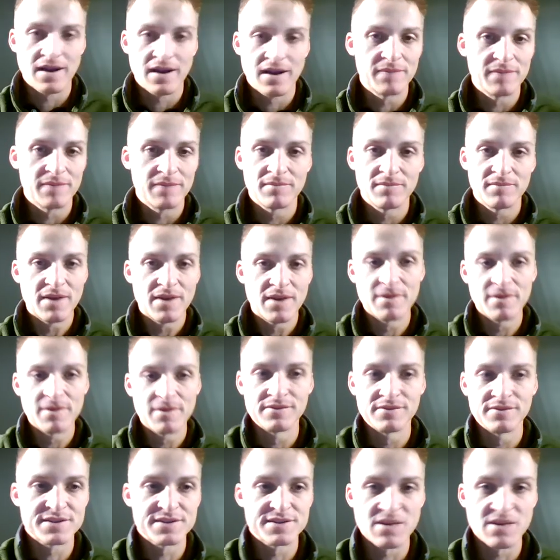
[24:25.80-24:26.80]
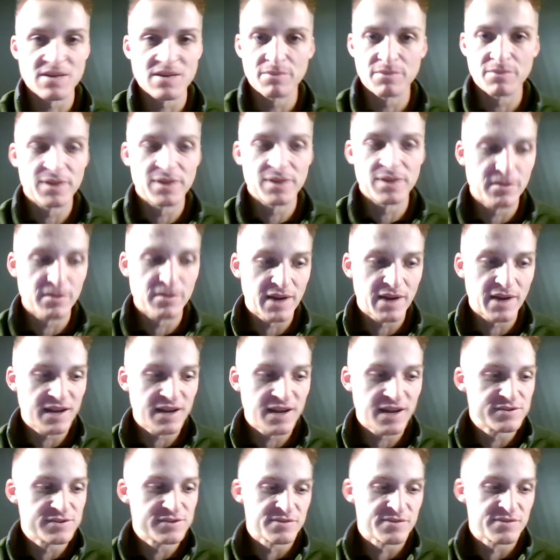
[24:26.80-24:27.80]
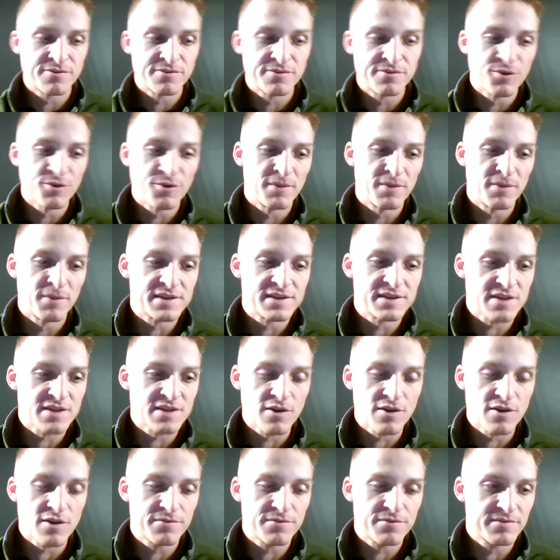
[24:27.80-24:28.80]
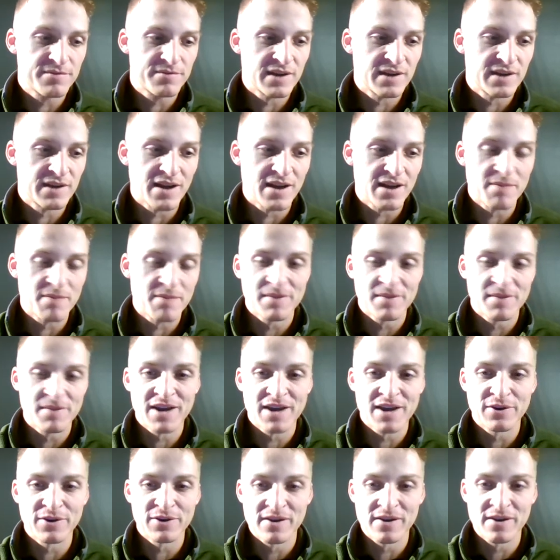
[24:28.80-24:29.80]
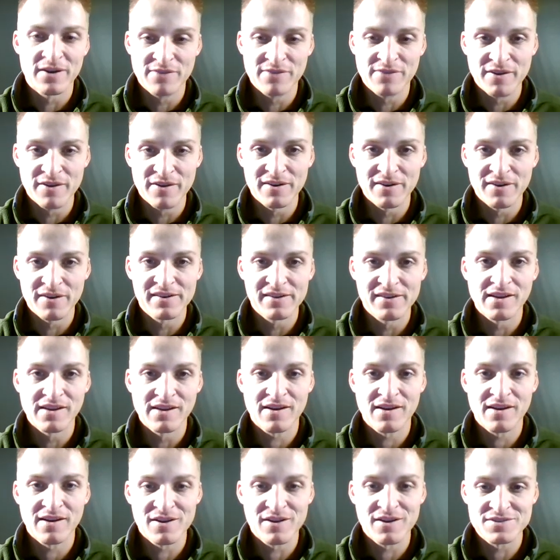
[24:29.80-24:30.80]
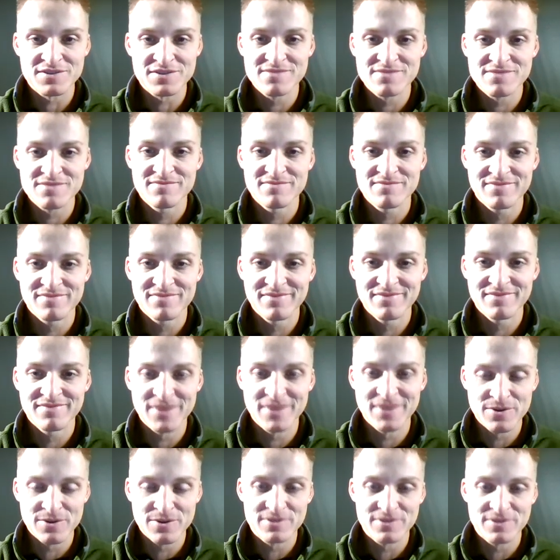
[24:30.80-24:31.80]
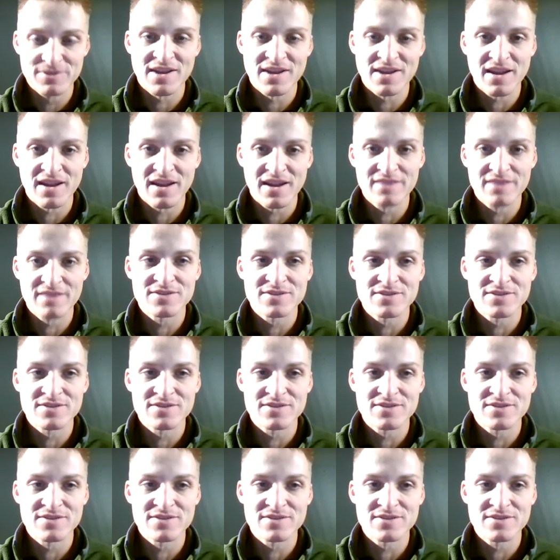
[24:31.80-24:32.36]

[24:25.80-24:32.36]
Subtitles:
I'm of the same opinion, man. I use Inform myself, and I'm kind of grandfathered into that cost that you were saying.